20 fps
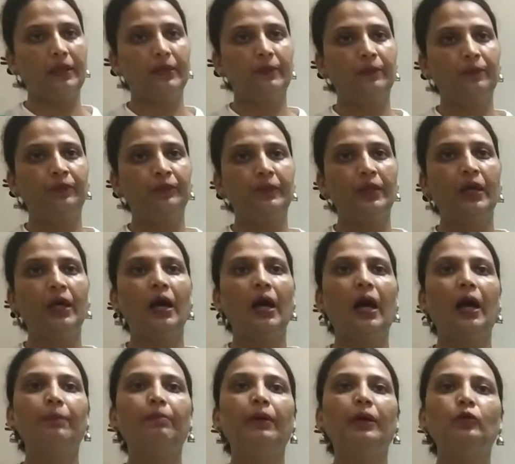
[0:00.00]

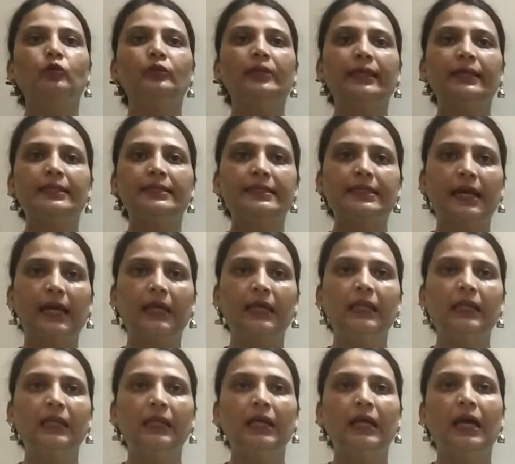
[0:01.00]
about the exile
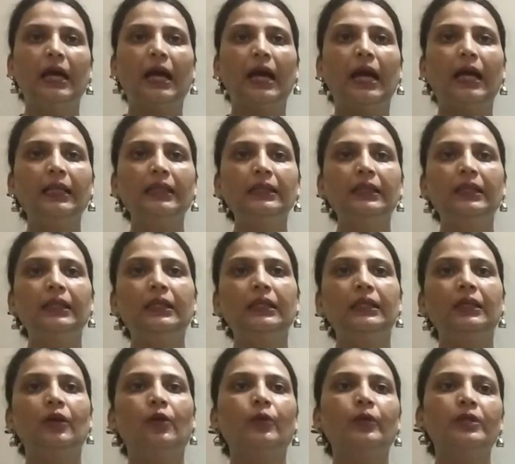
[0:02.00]
and then
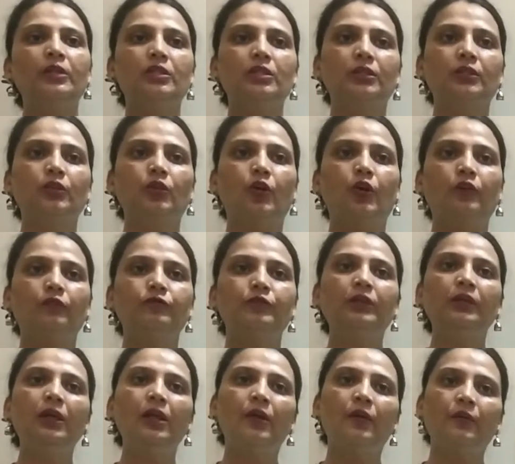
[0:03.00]
return of the
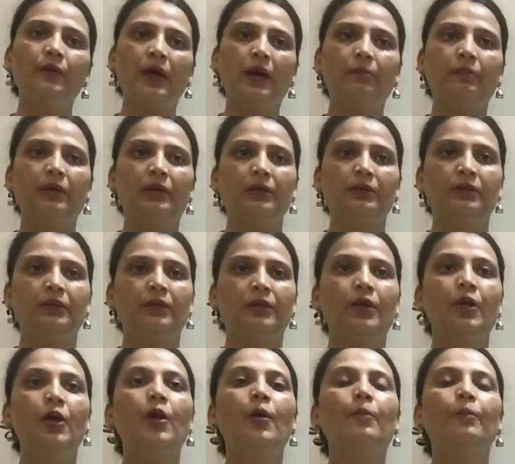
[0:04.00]
Rama,
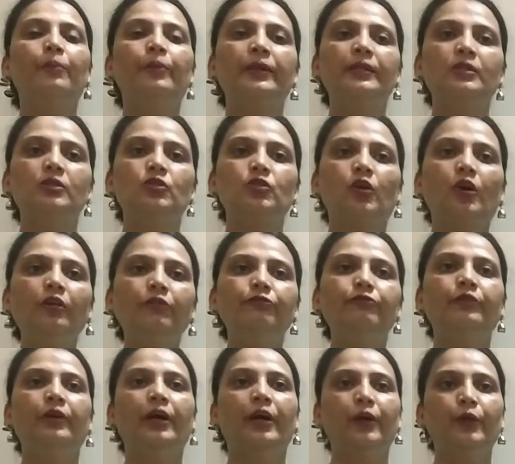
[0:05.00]
Prince of
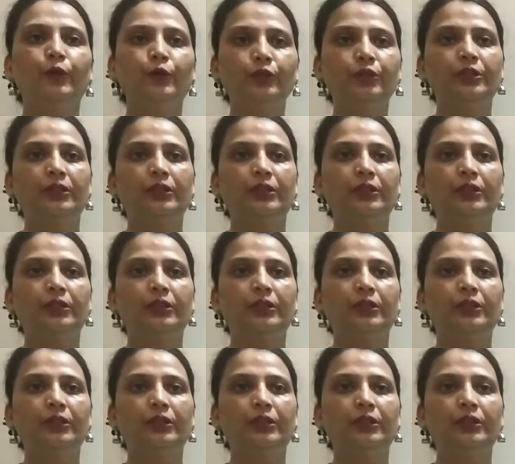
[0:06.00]
Ayodhya.